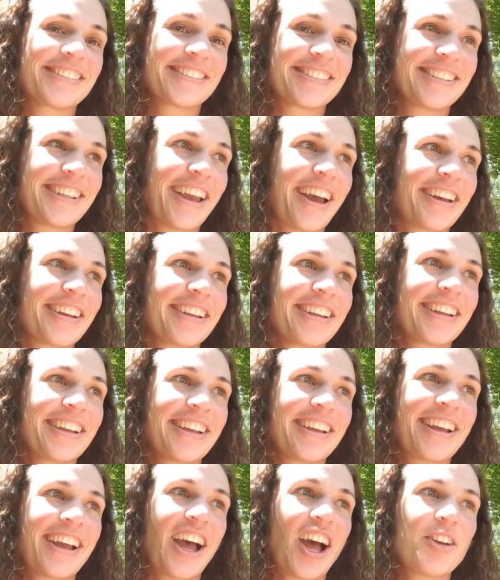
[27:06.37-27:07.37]
Yeah.
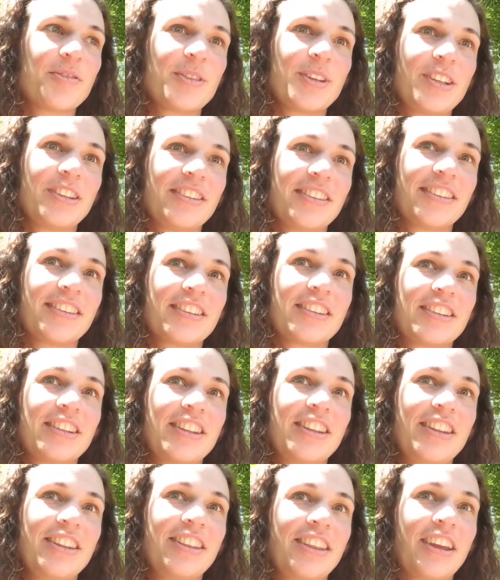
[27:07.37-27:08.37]
I mean,
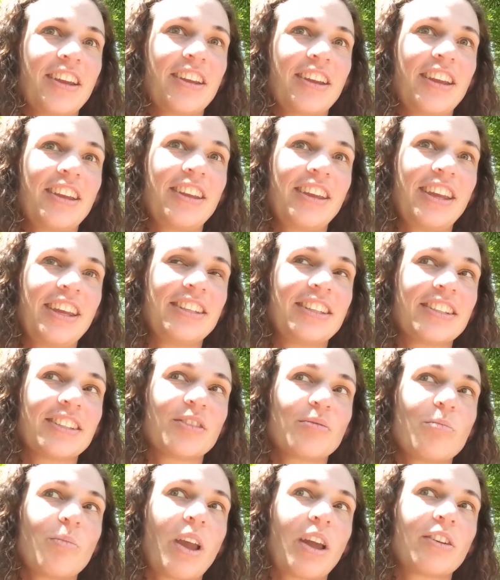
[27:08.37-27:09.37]
it
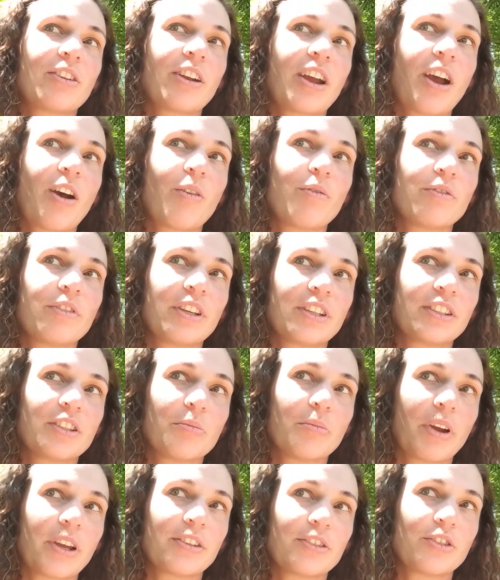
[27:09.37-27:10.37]
doesn't matter how
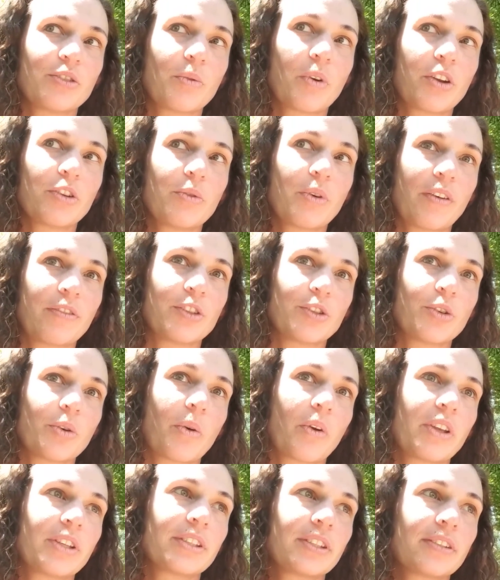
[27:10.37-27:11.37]
victimized you are. You have a
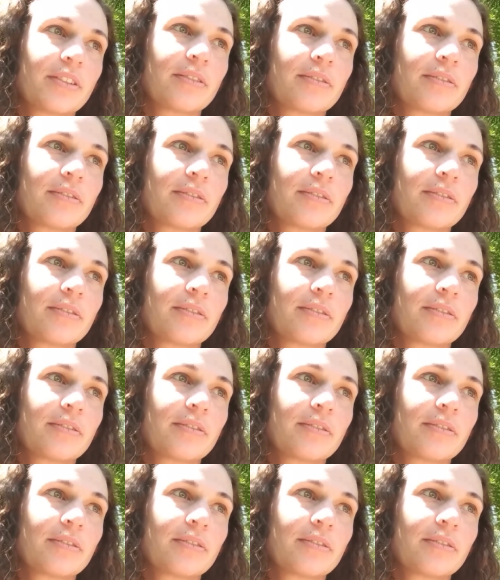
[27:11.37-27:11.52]
choice.